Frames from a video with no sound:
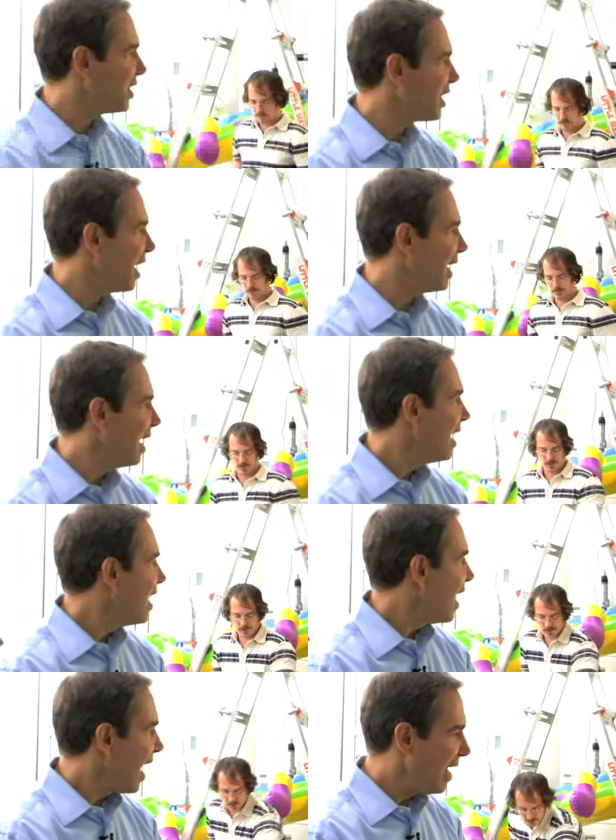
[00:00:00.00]
site,
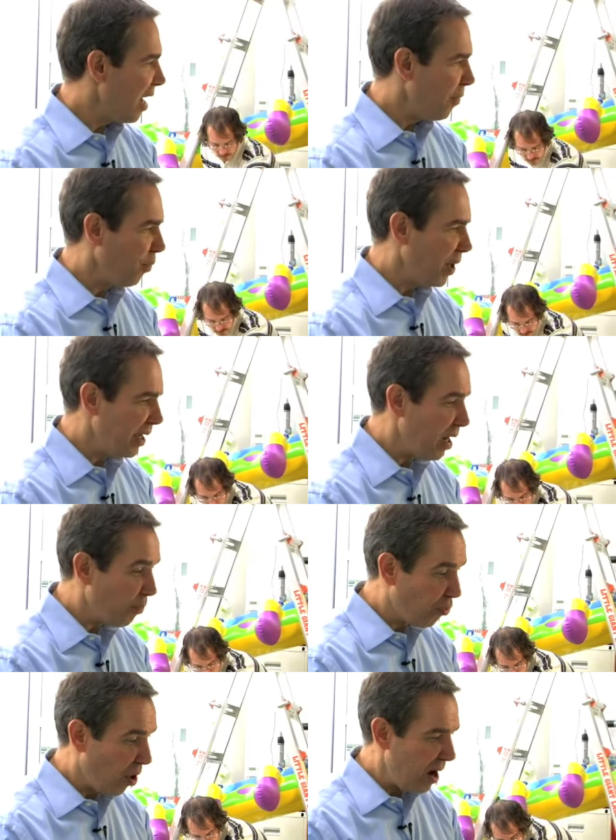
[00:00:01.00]
and then we
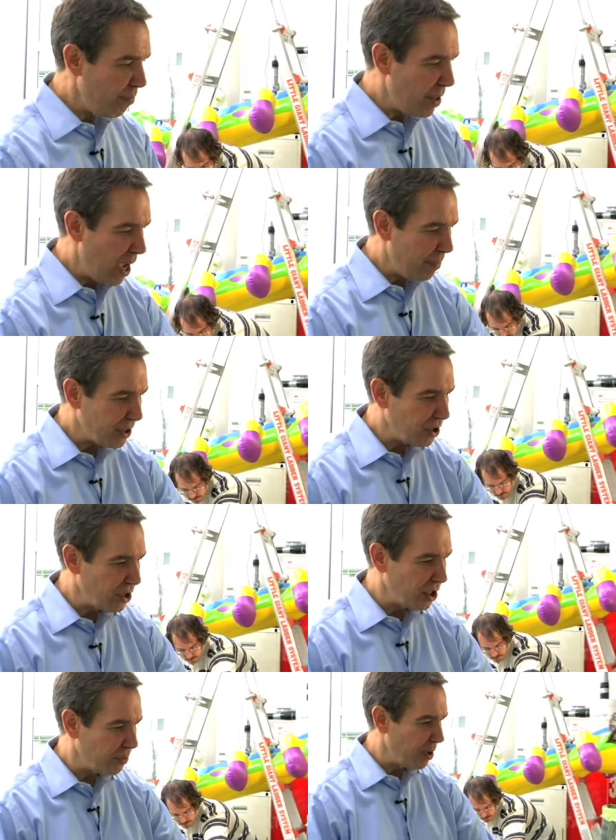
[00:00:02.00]
prime them. This has
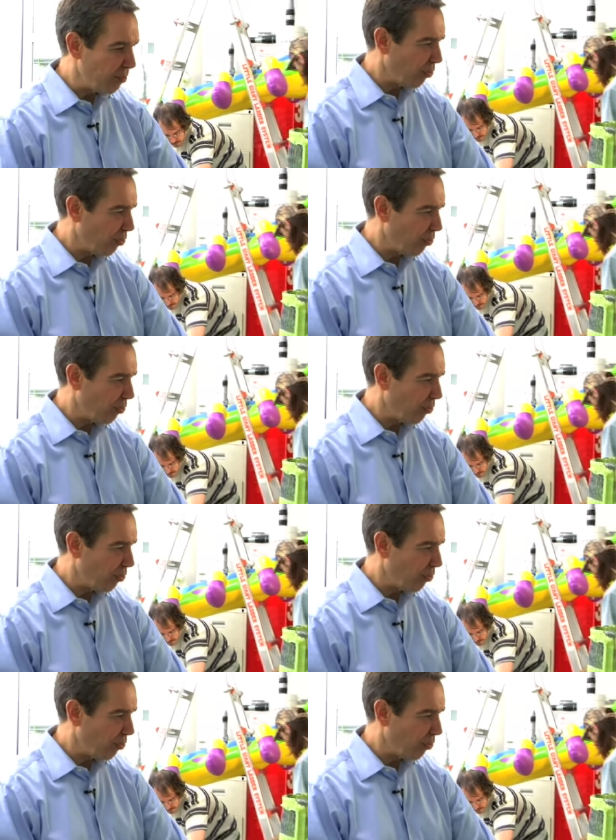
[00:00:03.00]
just been